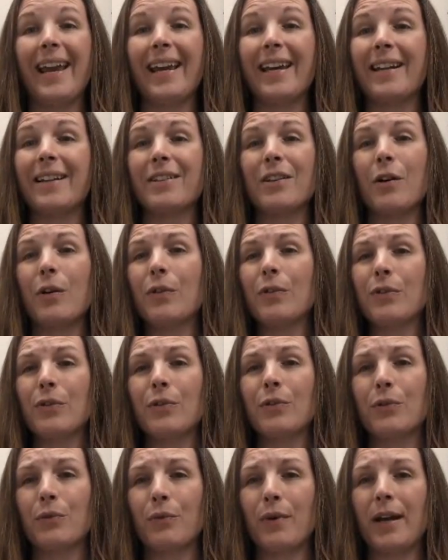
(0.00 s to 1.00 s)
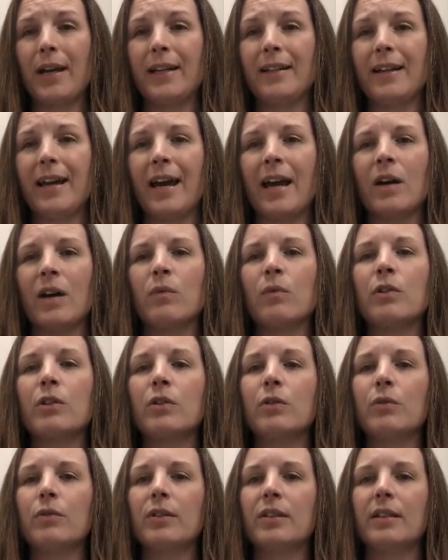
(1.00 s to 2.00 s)
And it's also great at
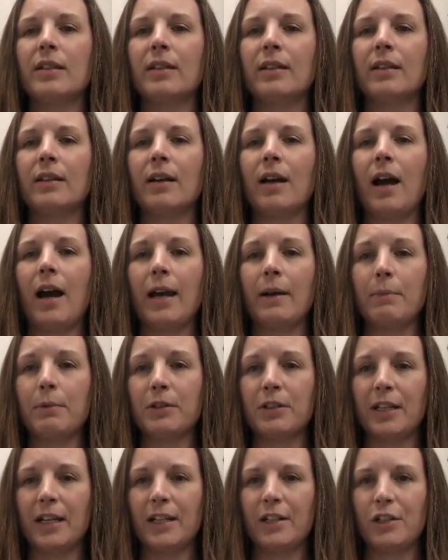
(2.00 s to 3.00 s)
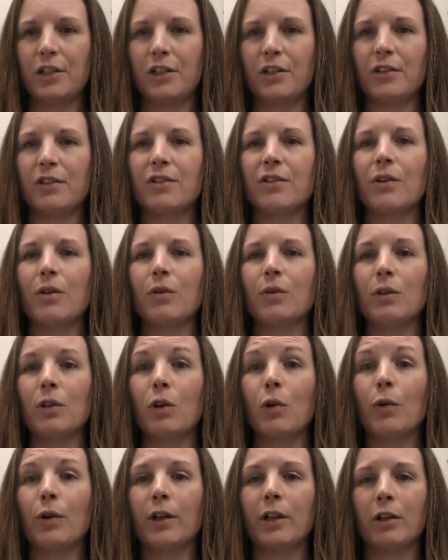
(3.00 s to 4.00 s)
reducing hypertension, so
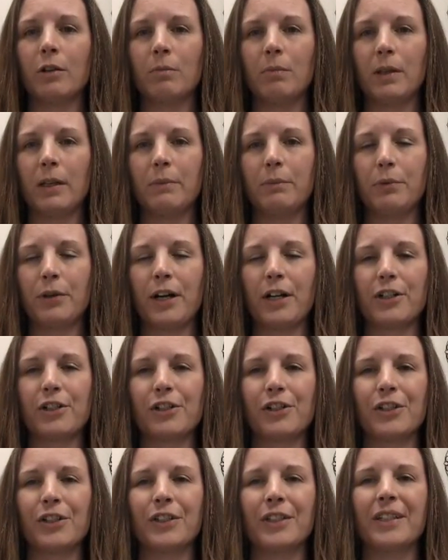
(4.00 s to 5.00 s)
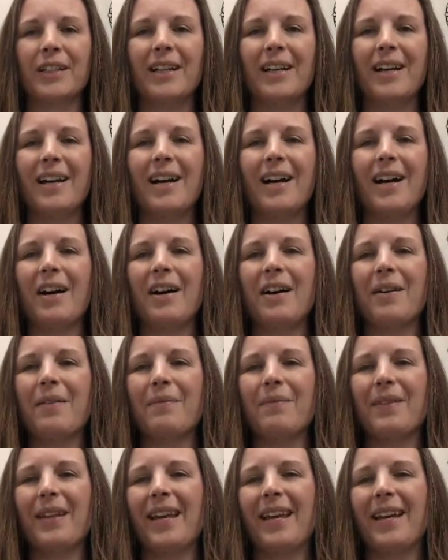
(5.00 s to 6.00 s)
lowering your blood pressure
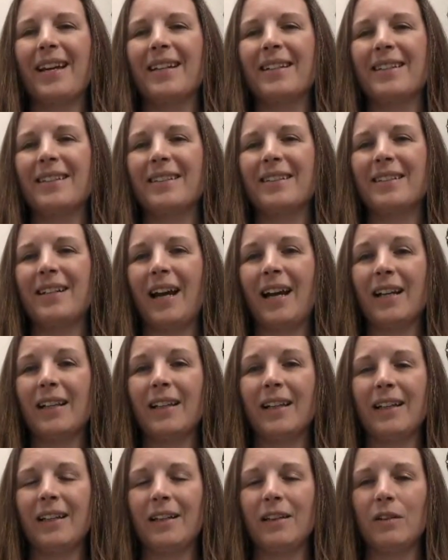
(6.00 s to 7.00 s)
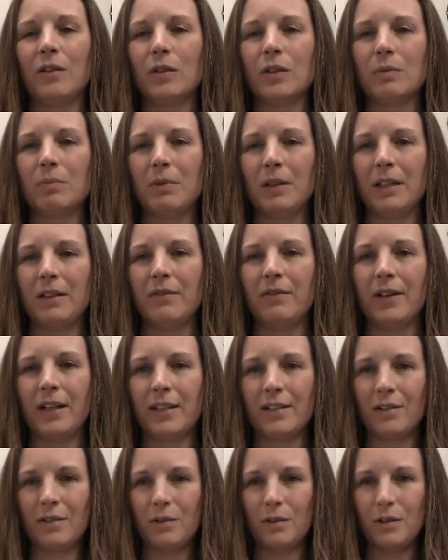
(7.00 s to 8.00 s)
and dilating those blood
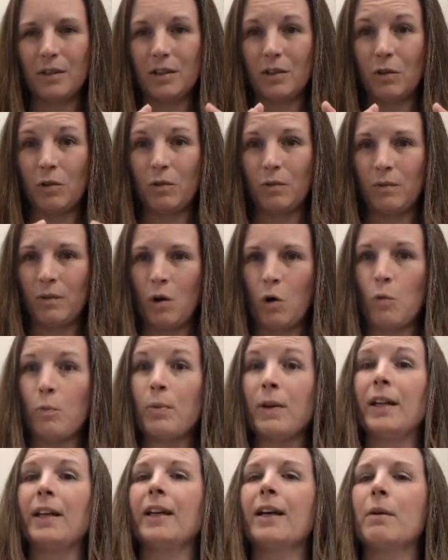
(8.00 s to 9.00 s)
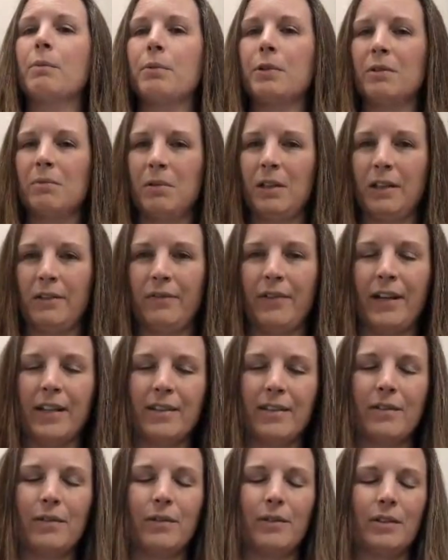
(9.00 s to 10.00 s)
vessels, so opening up your blood
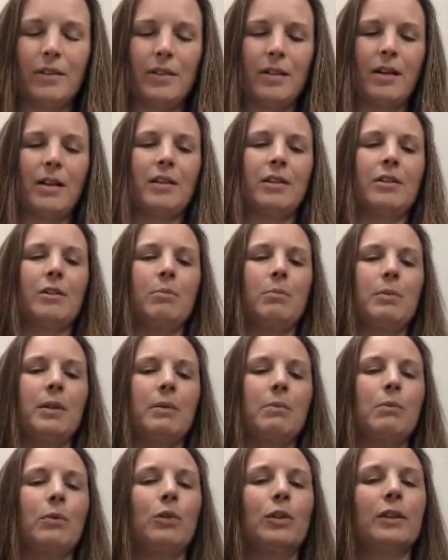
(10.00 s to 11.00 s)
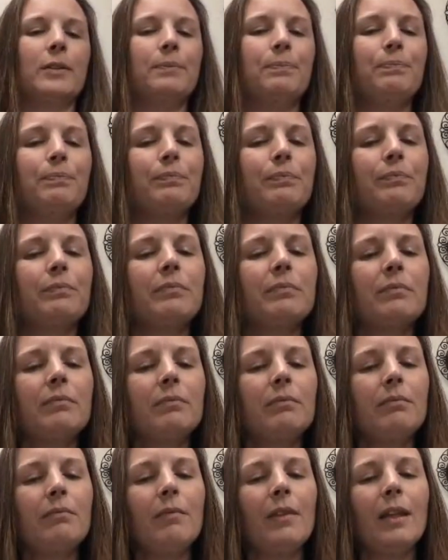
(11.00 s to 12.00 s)
vessels a little bit more.
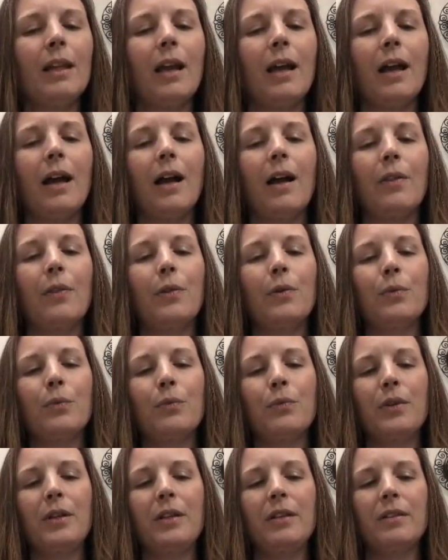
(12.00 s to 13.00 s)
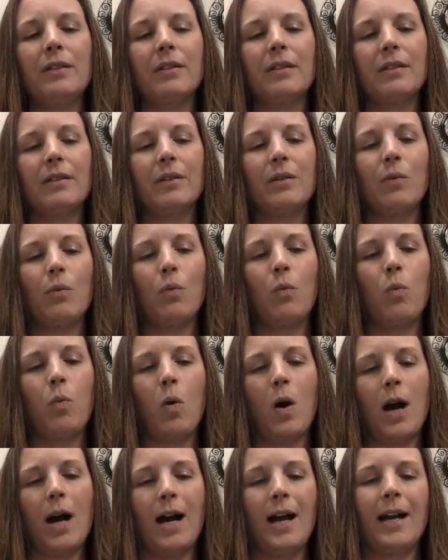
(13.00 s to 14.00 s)
The reason
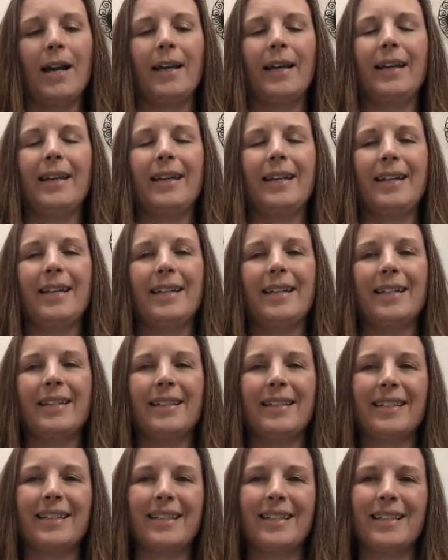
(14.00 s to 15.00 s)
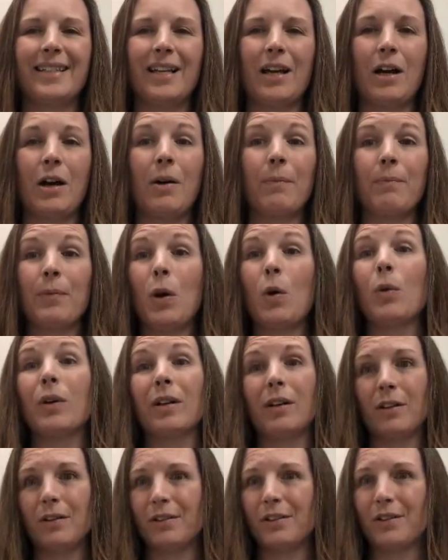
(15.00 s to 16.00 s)
why
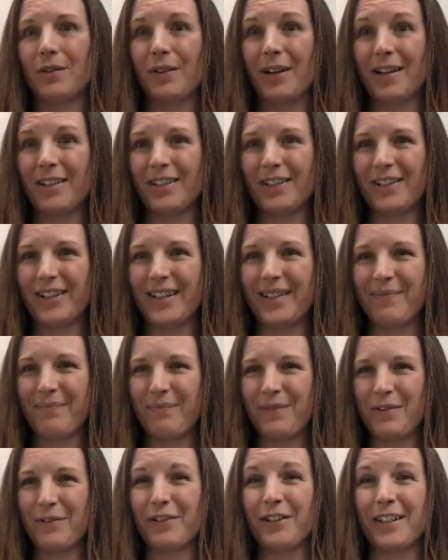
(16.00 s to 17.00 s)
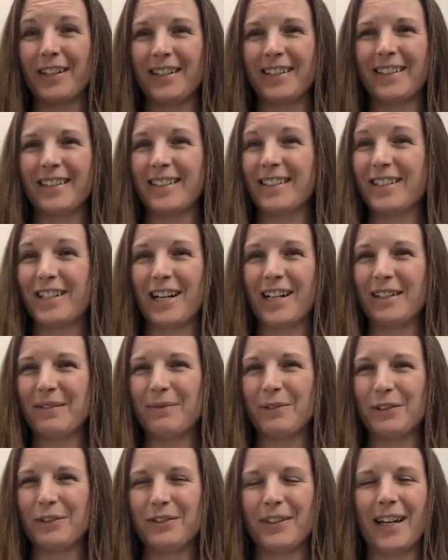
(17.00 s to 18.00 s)
and also, sorry, before I get into the
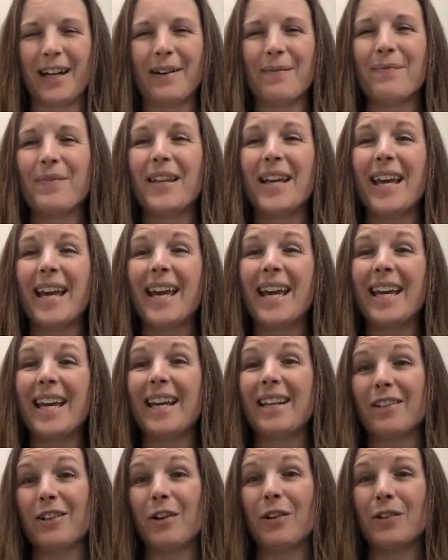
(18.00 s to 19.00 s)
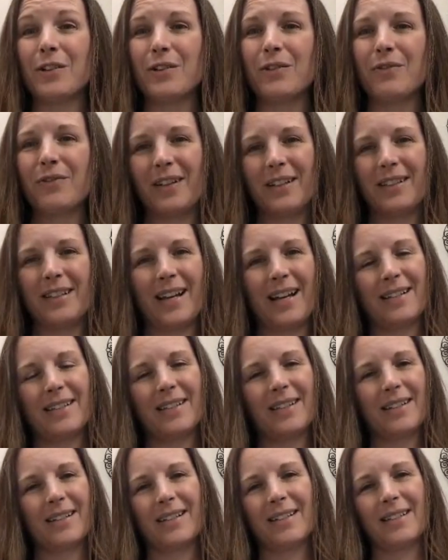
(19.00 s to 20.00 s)
childproof cap, it's also
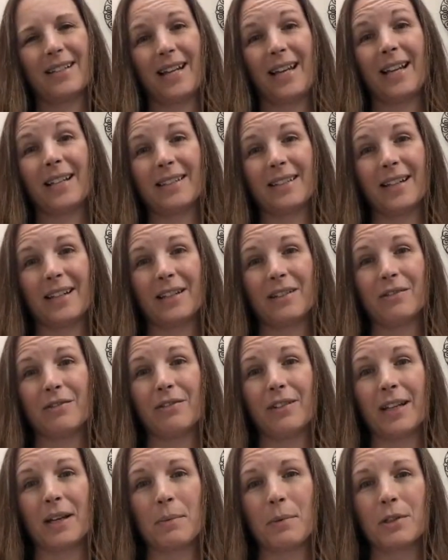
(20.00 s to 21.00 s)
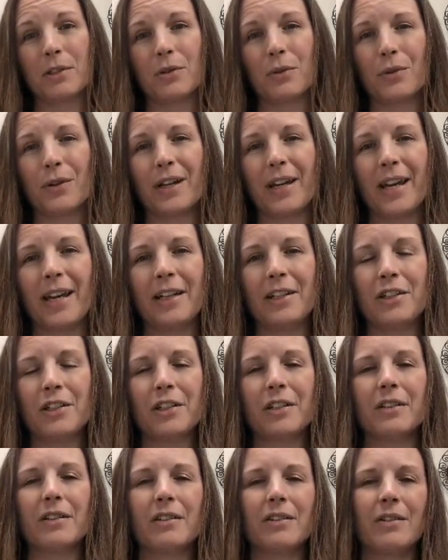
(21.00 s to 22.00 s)
fantastic as an anti-inflammatory
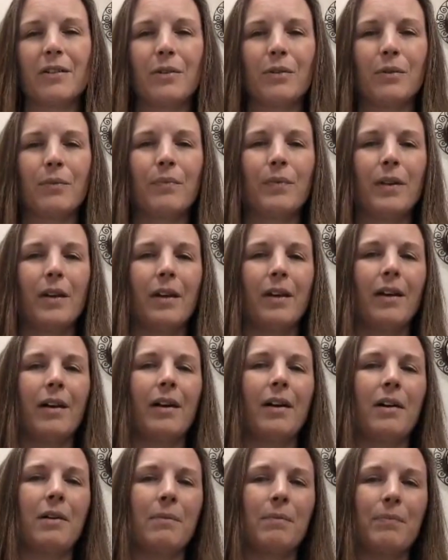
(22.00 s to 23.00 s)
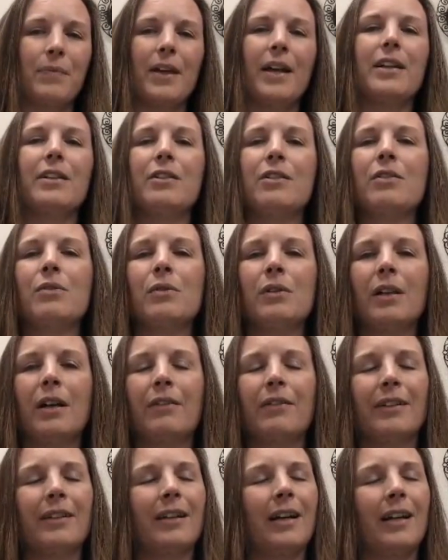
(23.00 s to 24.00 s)
agent. So I do
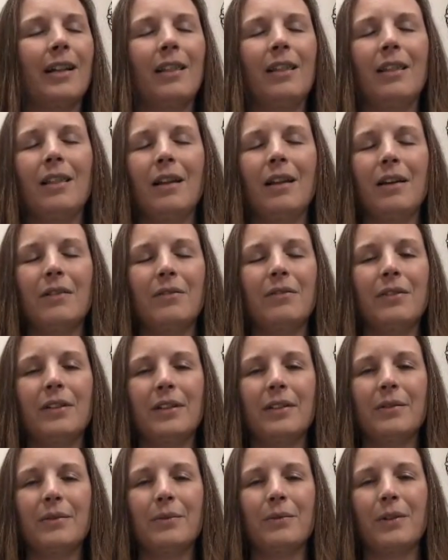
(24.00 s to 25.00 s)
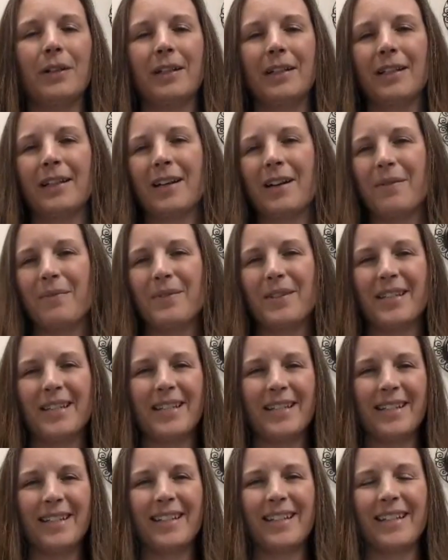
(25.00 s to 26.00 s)
love it. I love it when it comes
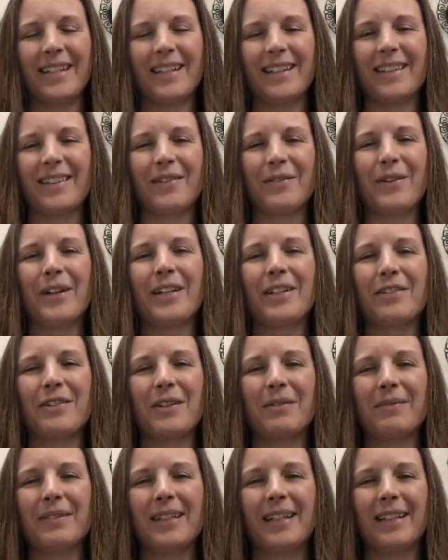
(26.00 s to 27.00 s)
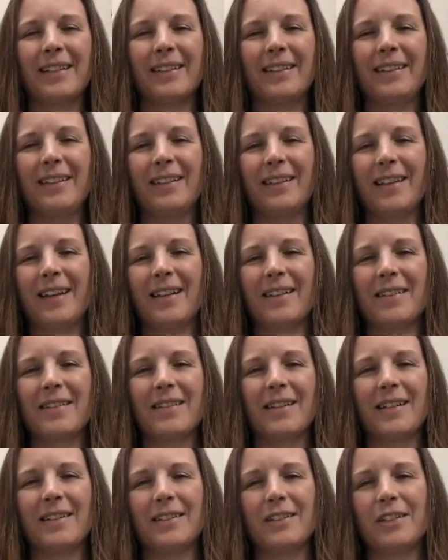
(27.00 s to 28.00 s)
in the raindrop technique. That
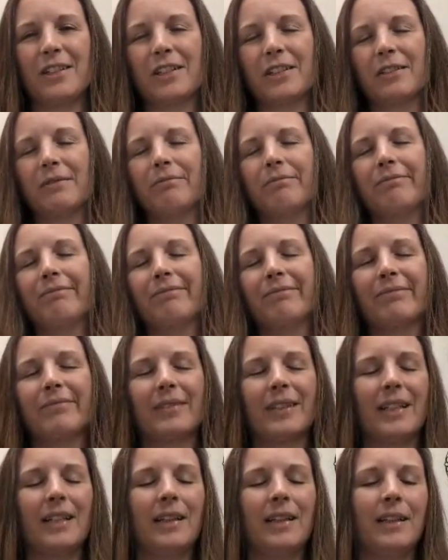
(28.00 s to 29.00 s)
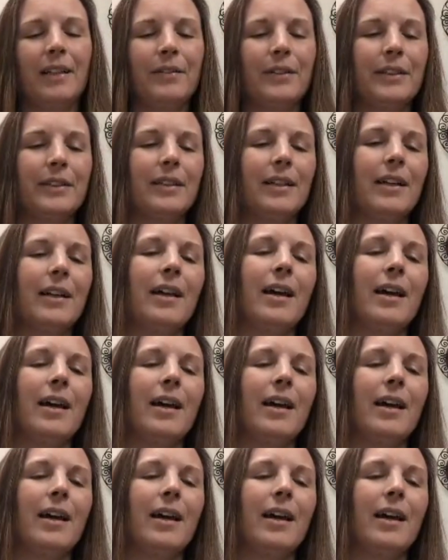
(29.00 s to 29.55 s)
scent I love it.